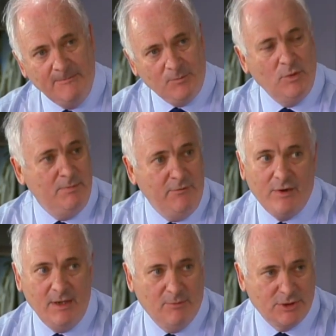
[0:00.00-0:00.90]
will be
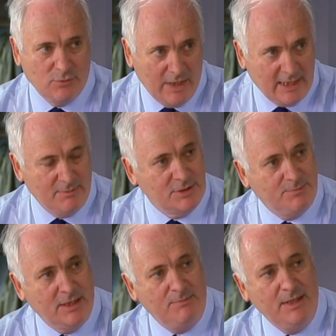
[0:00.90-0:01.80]
very much welcomed
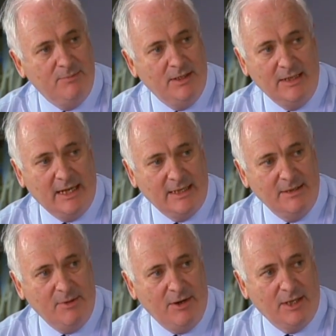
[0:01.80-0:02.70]
by people in Latin
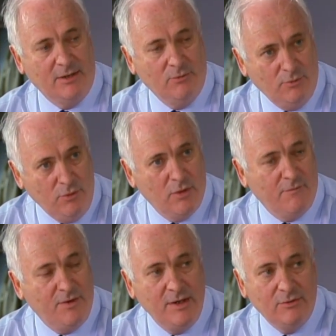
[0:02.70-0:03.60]
America who are
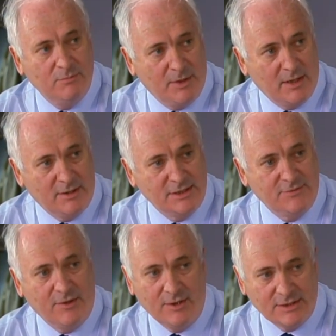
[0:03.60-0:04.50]
very good partners of
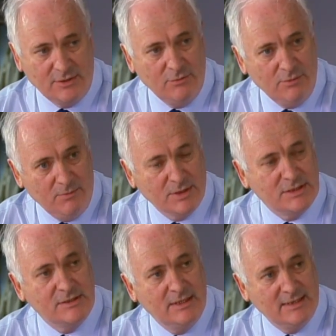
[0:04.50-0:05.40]
ours and whom we
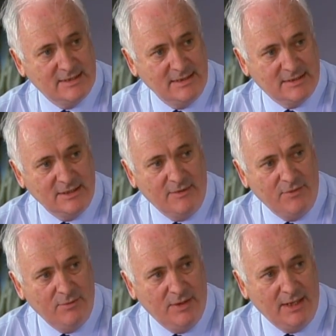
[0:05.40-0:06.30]
must assist in
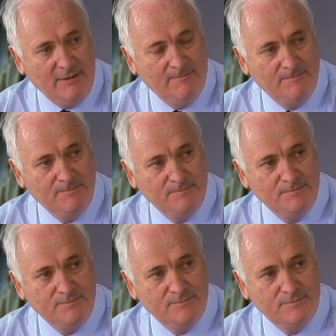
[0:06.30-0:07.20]
every way.
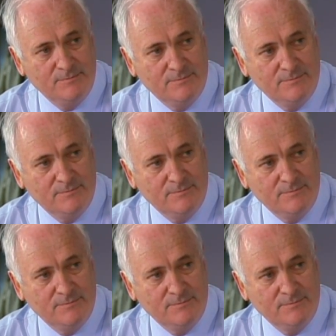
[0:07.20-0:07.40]
Excellent.